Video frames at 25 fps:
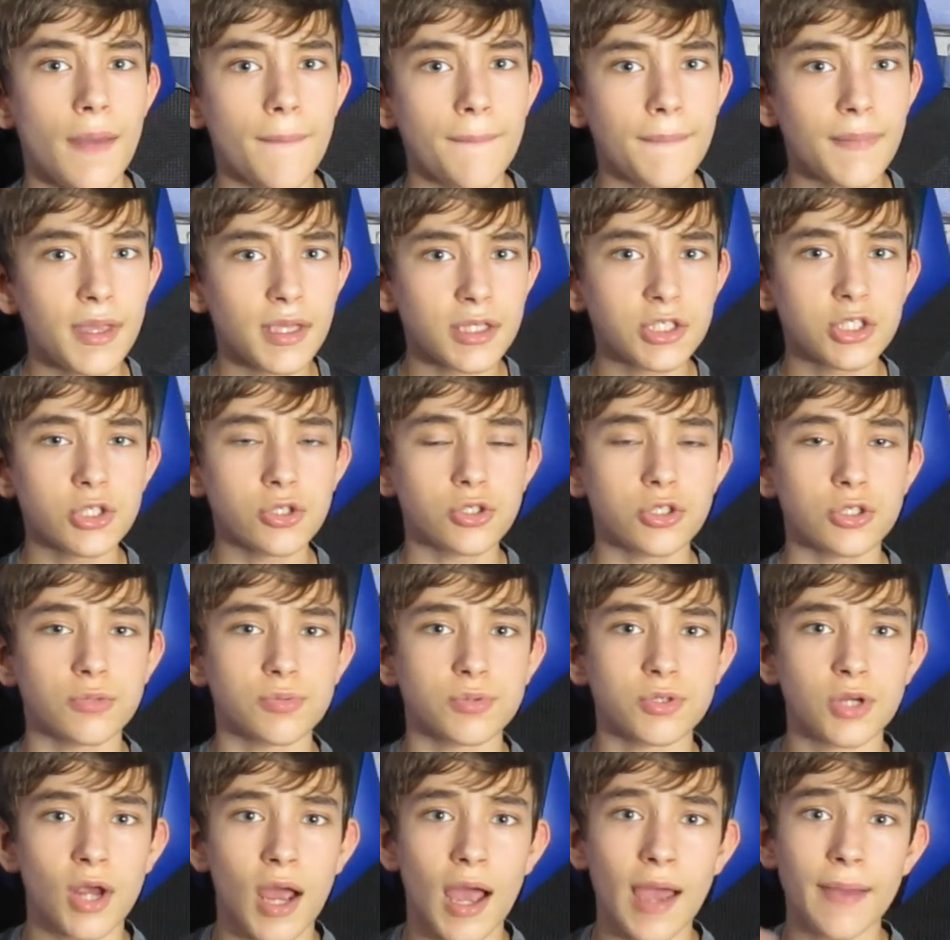Make sure you
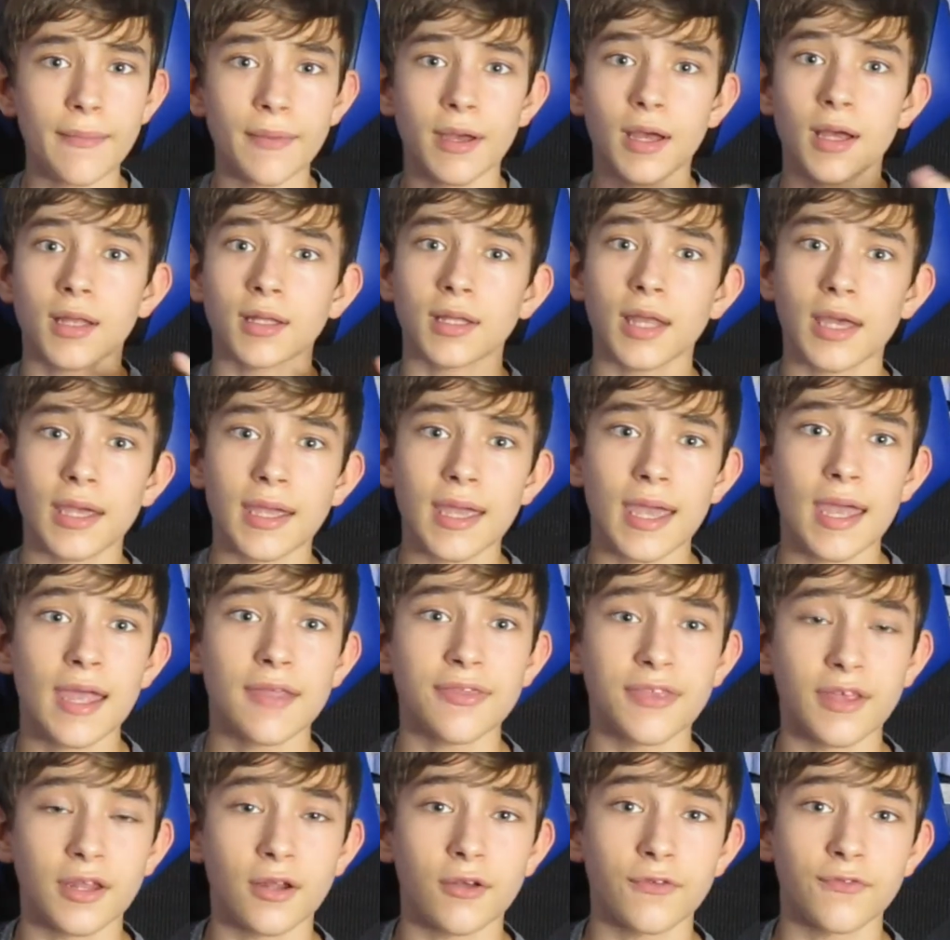subscribe, hit
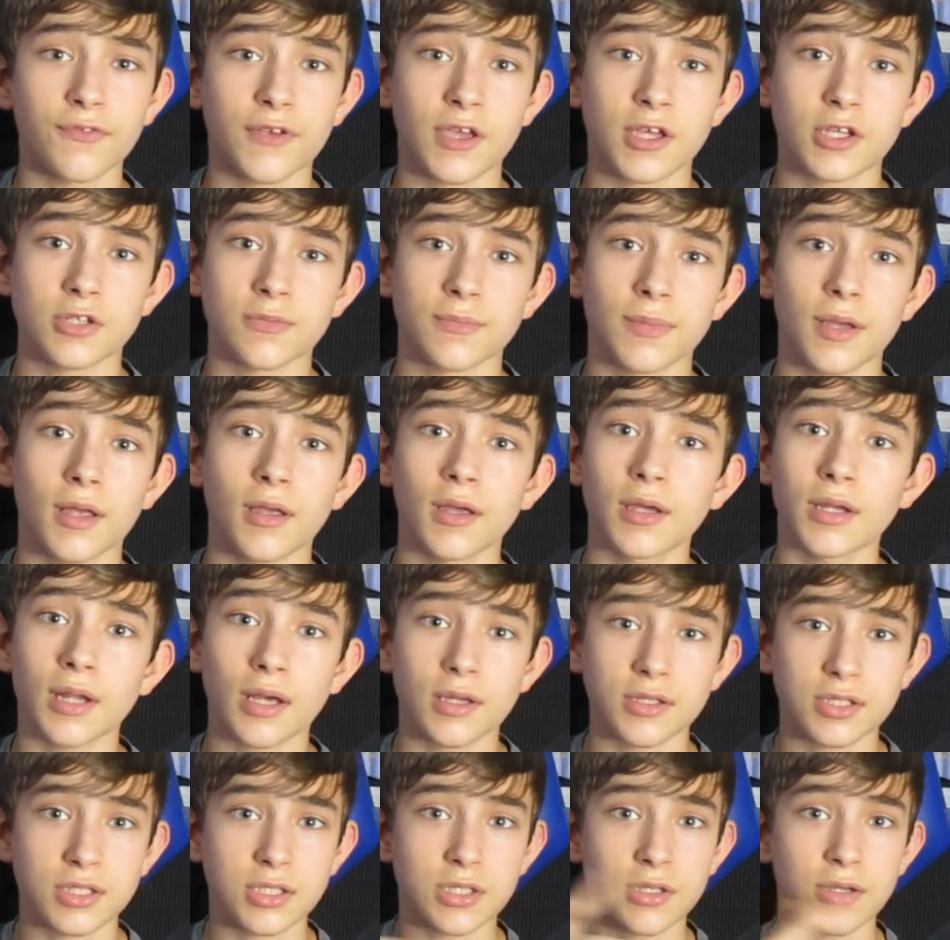that notification bell, and
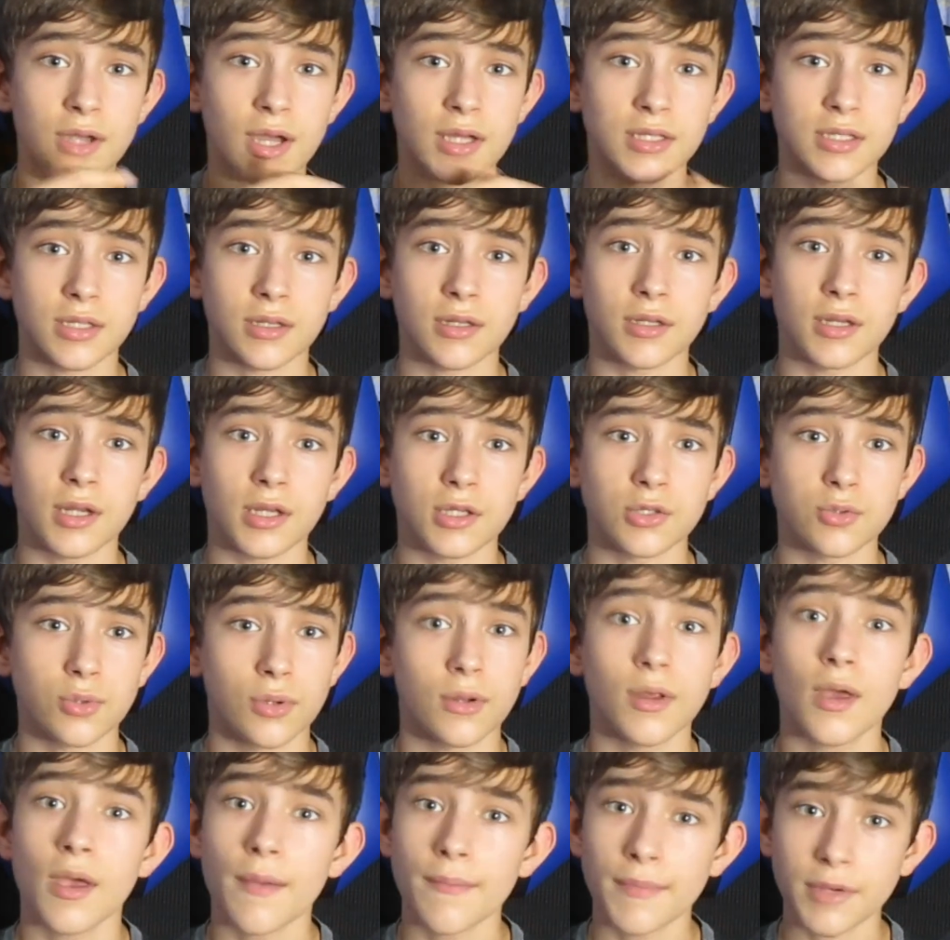I'll see you guys on the next one.
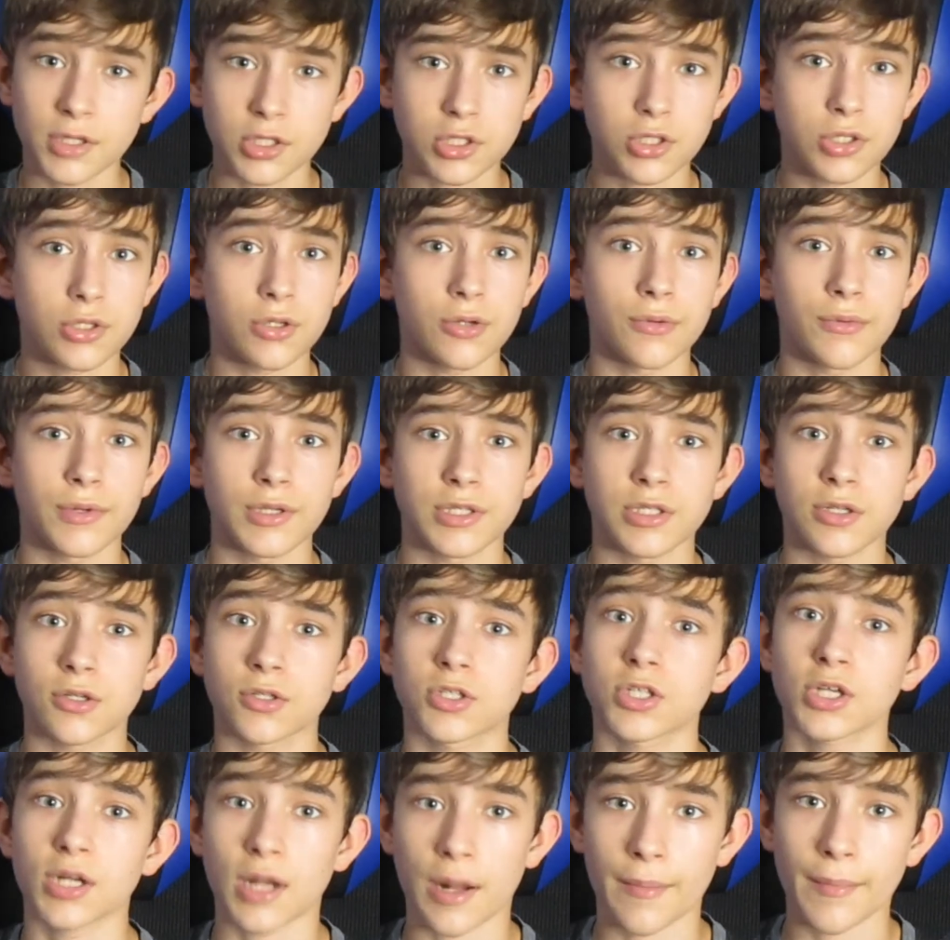Make sure you do your
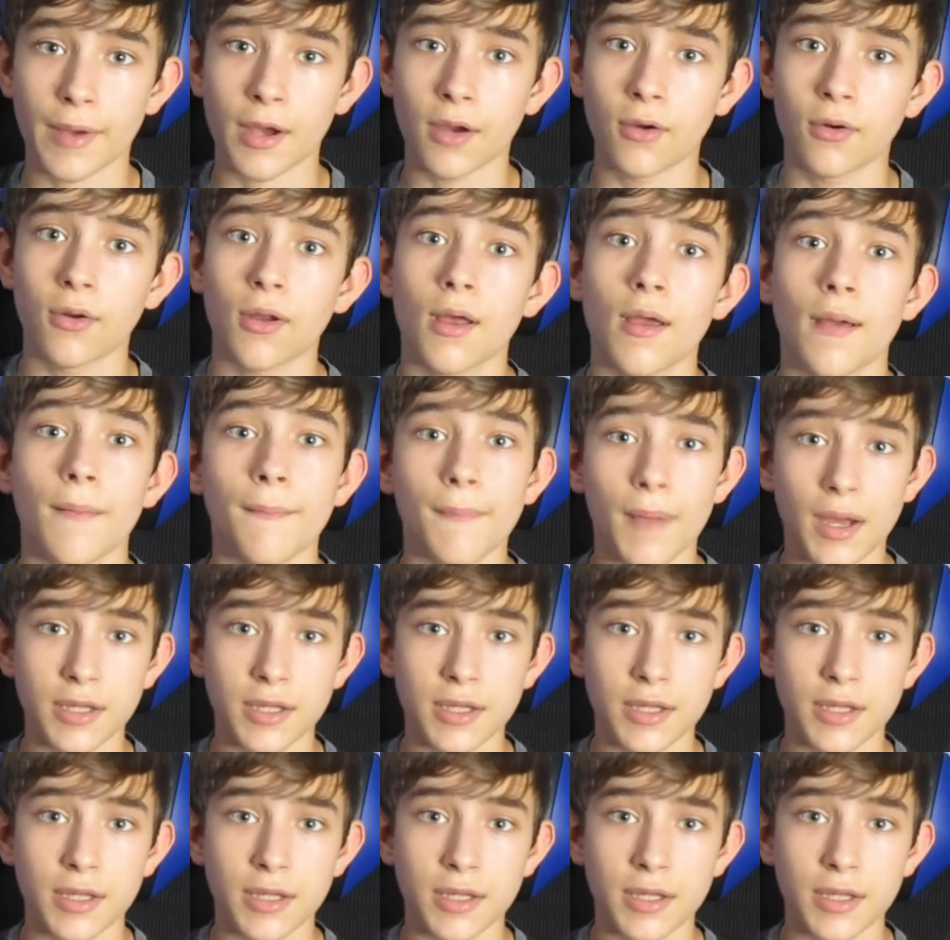research, and I'm out.